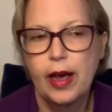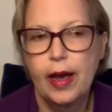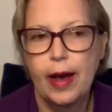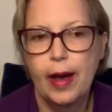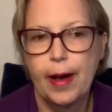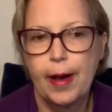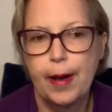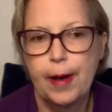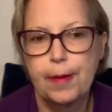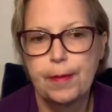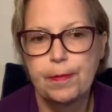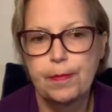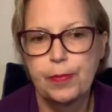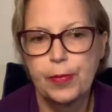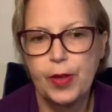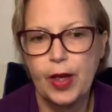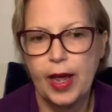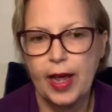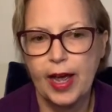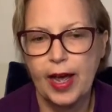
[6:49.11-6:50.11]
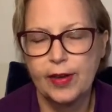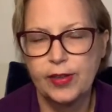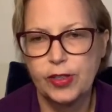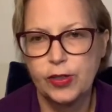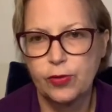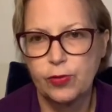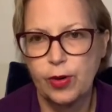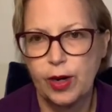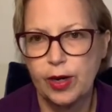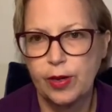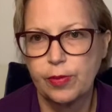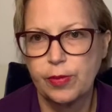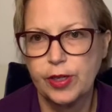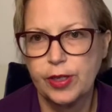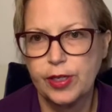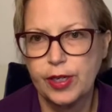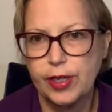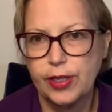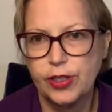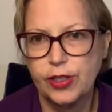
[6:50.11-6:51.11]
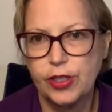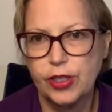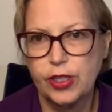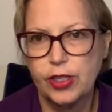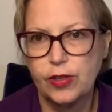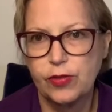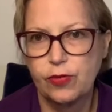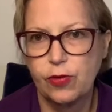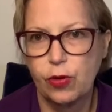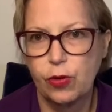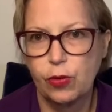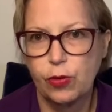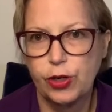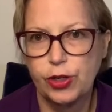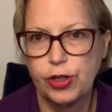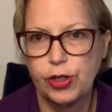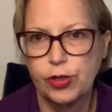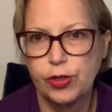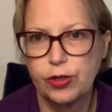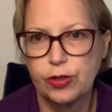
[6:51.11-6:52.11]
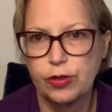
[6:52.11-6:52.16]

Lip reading: I have some recommendations for which